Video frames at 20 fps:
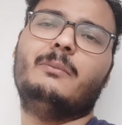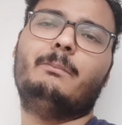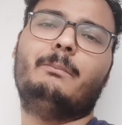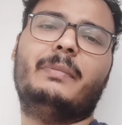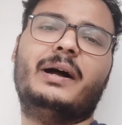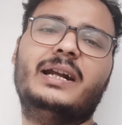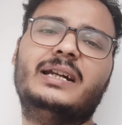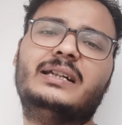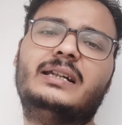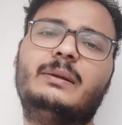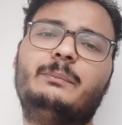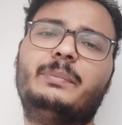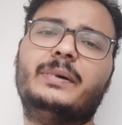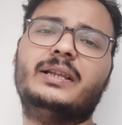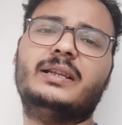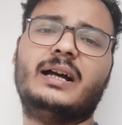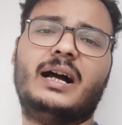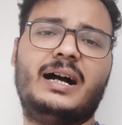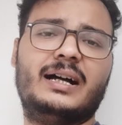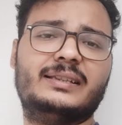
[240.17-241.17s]

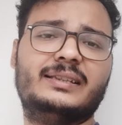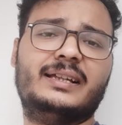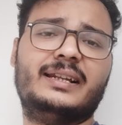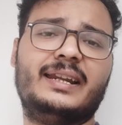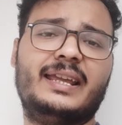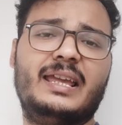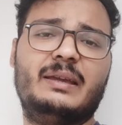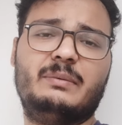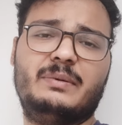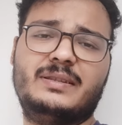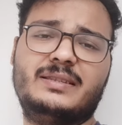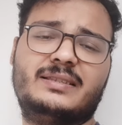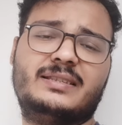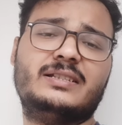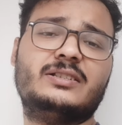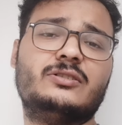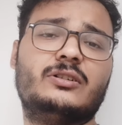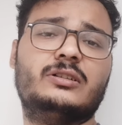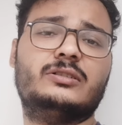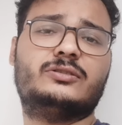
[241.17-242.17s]
Multiple other
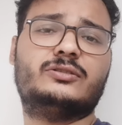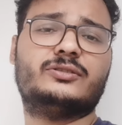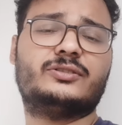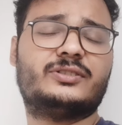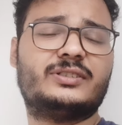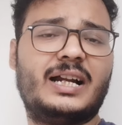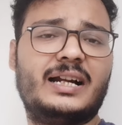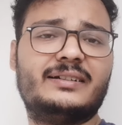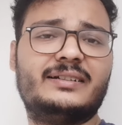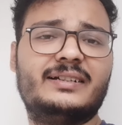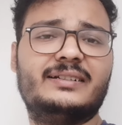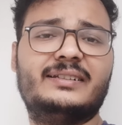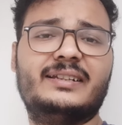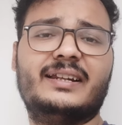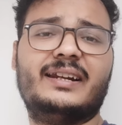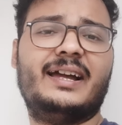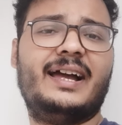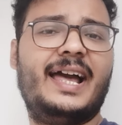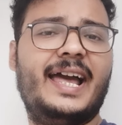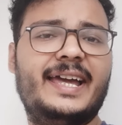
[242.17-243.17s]
MNCs also started
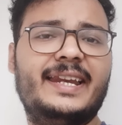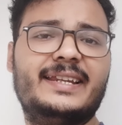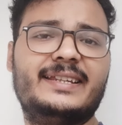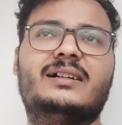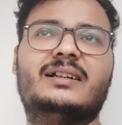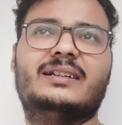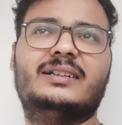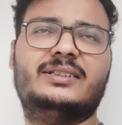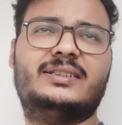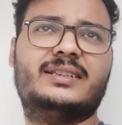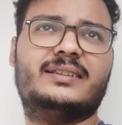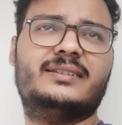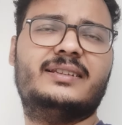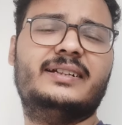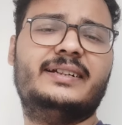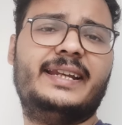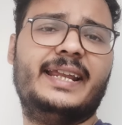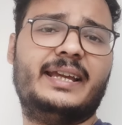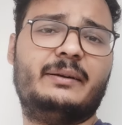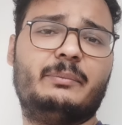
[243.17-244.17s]
their hiring.
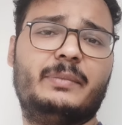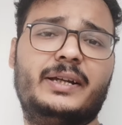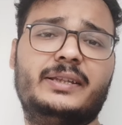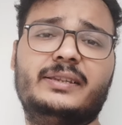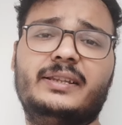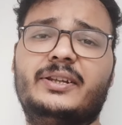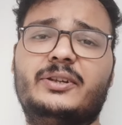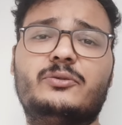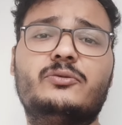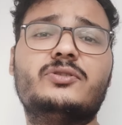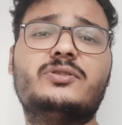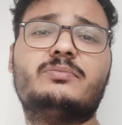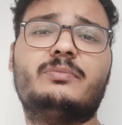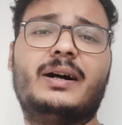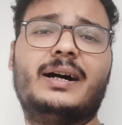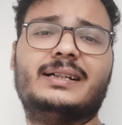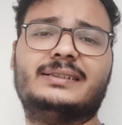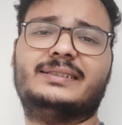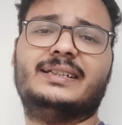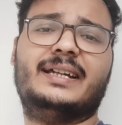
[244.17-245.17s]
Recently, TechMind, the huge
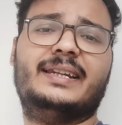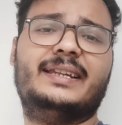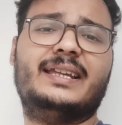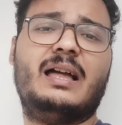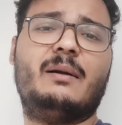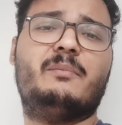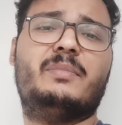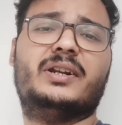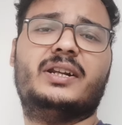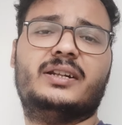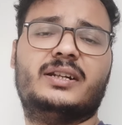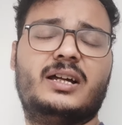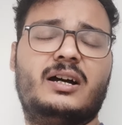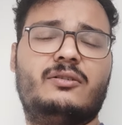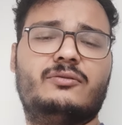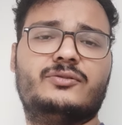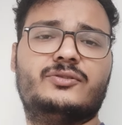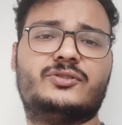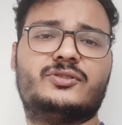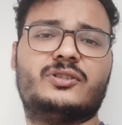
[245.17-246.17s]
mass hiring have been
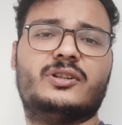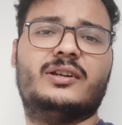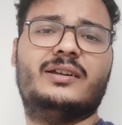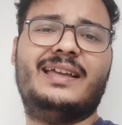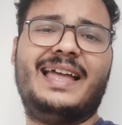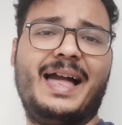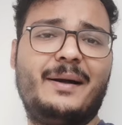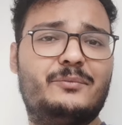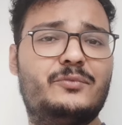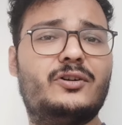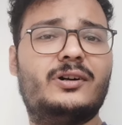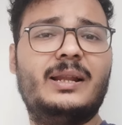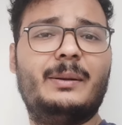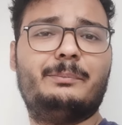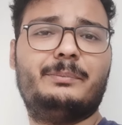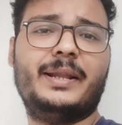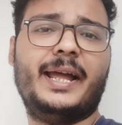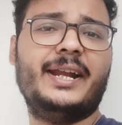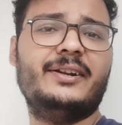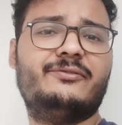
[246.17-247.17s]
announced. Have you all
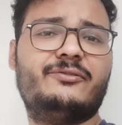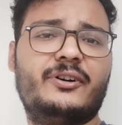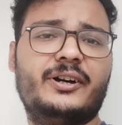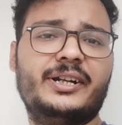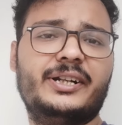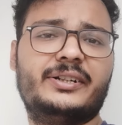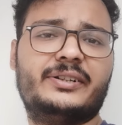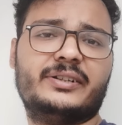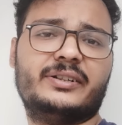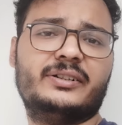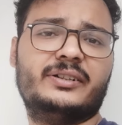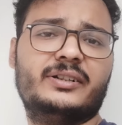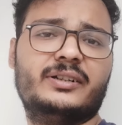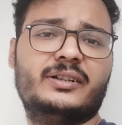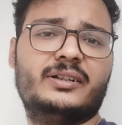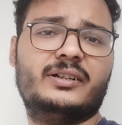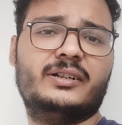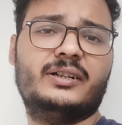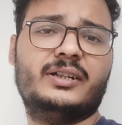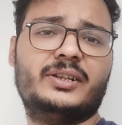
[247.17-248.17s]
applied for it?
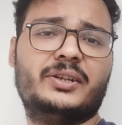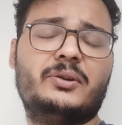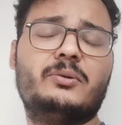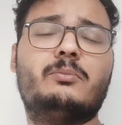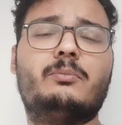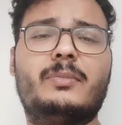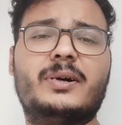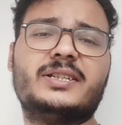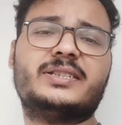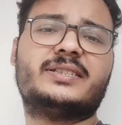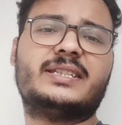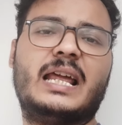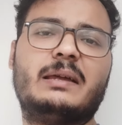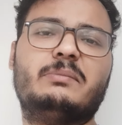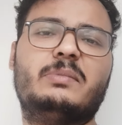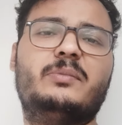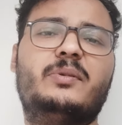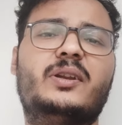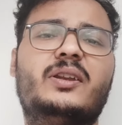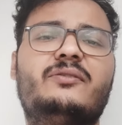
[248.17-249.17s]
You must
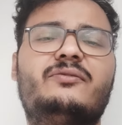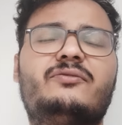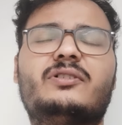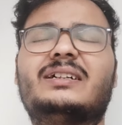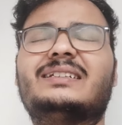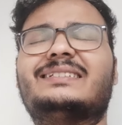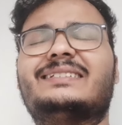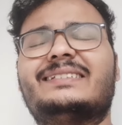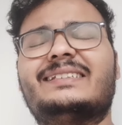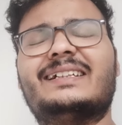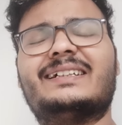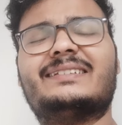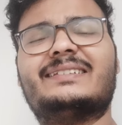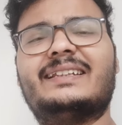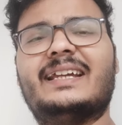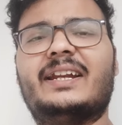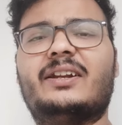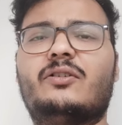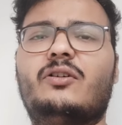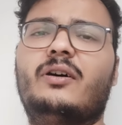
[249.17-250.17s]
have. Even if you are
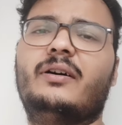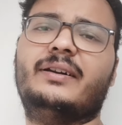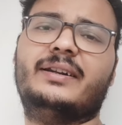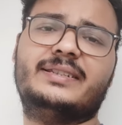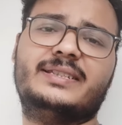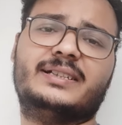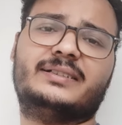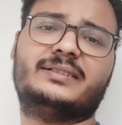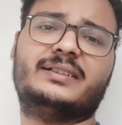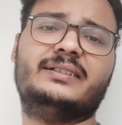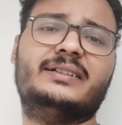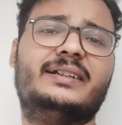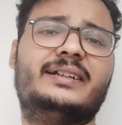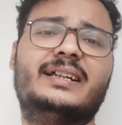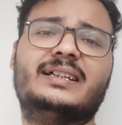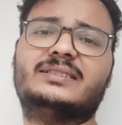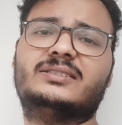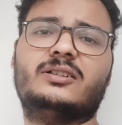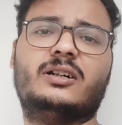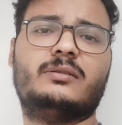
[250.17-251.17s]
selected or rejected,
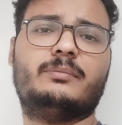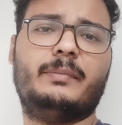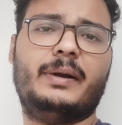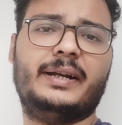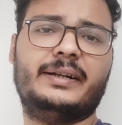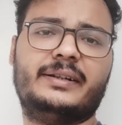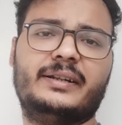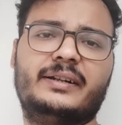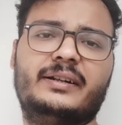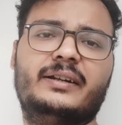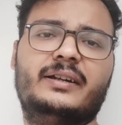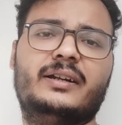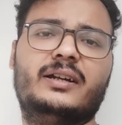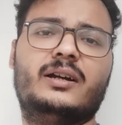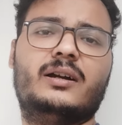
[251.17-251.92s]
it does not matter.